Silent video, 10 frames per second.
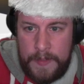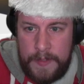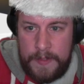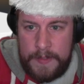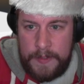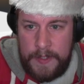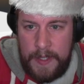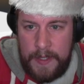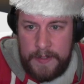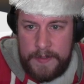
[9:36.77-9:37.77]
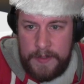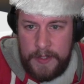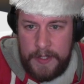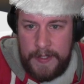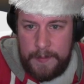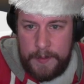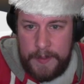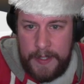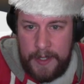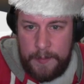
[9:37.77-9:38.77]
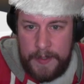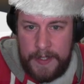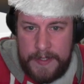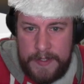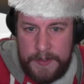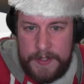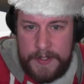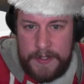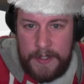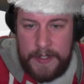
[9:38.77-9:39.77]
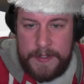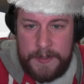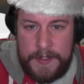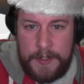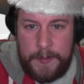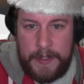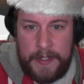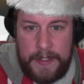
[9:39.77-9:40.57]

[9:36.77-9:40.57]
So yeah, it's not unkillable now, but let's not stop here.